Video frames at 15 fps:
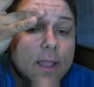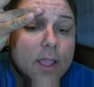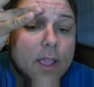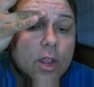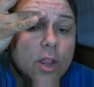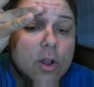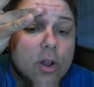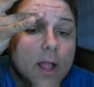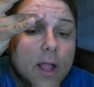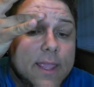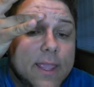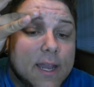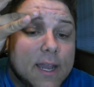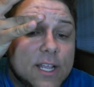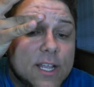you're not
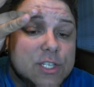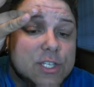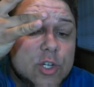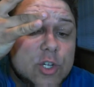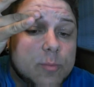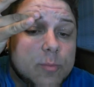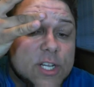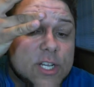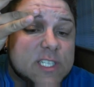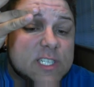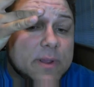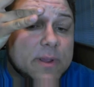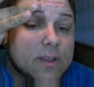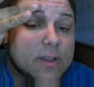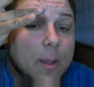getting too much
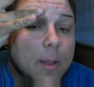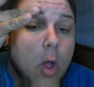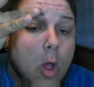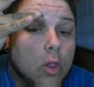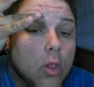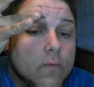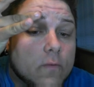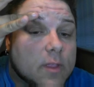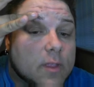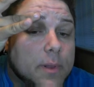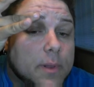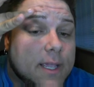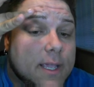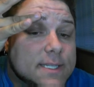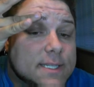Spirit Gum all over the
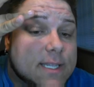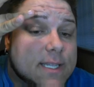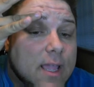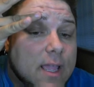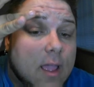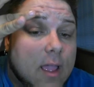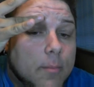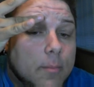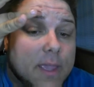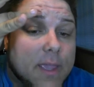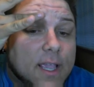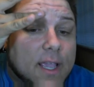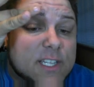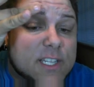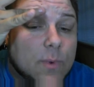place,
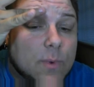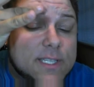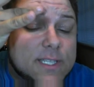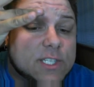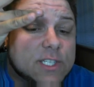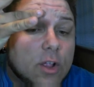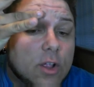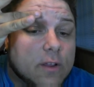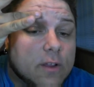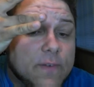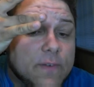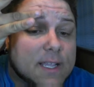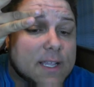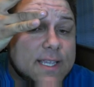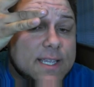because once it's on your
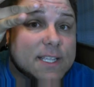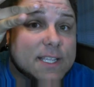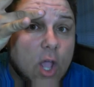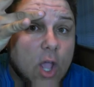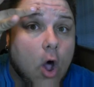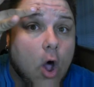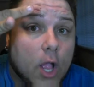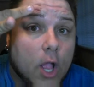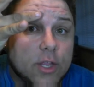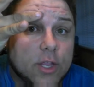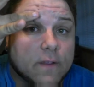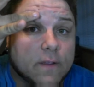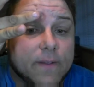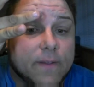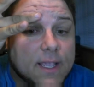face, it's on
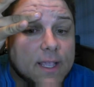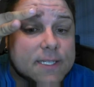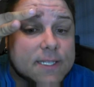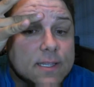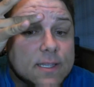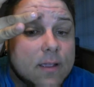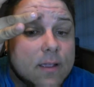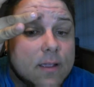your face.